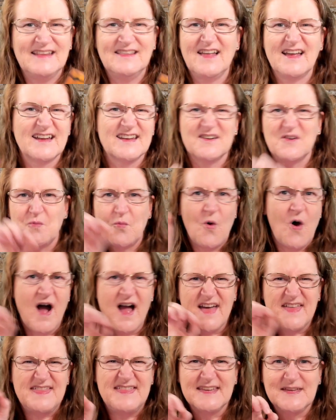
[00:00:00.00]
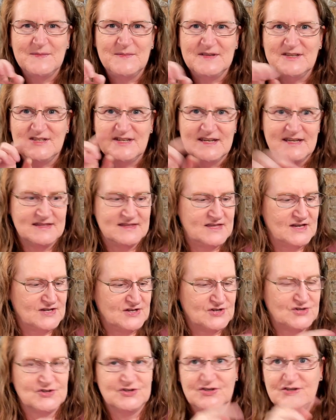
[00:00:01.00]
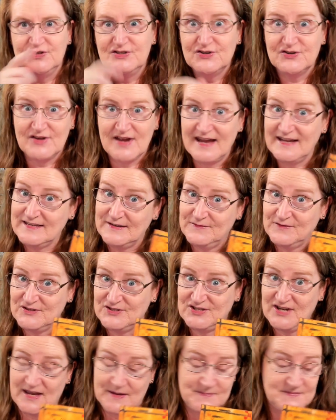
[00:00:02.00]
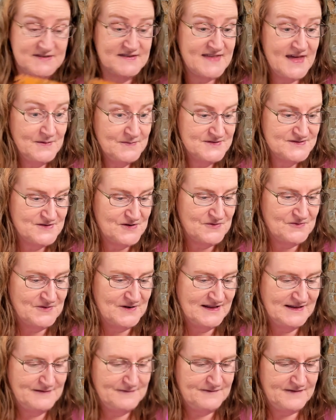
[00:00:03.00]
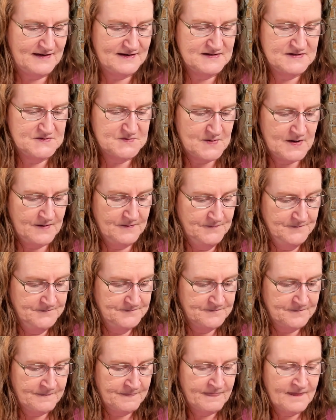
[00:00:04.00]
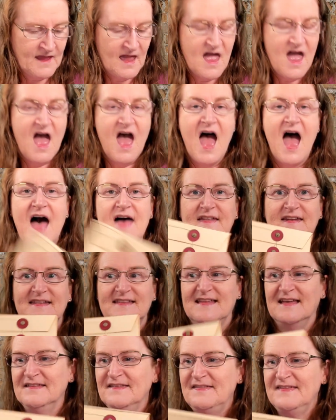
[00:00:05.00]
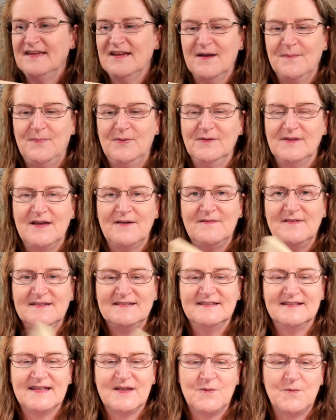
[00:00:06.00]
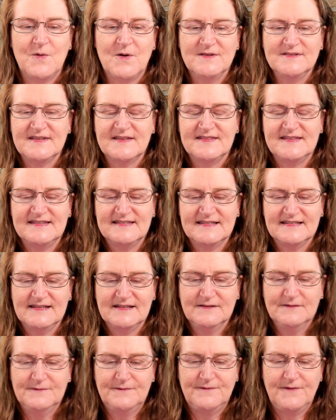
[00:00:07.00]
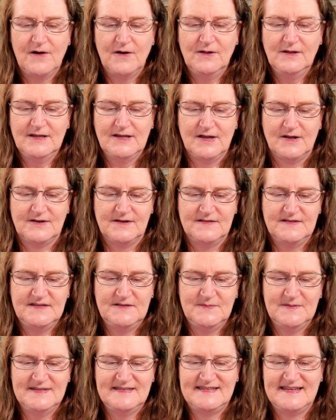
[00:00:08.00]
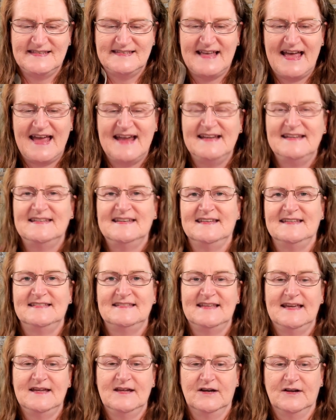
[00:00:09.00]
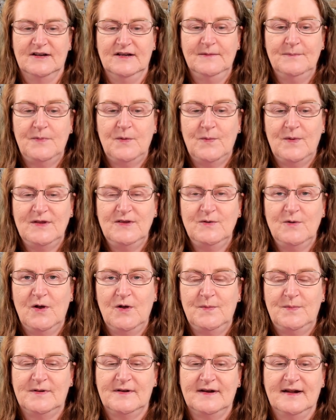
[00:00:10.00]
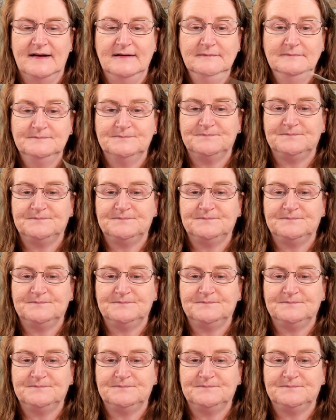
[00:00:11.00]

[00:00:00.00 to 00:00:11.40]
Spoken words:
like a wire thingamajig that you could create different shapes. So that was really fun as well. And then another thing I pulled out recently was this little folio. Now this one says ATC on it, but when you open it up,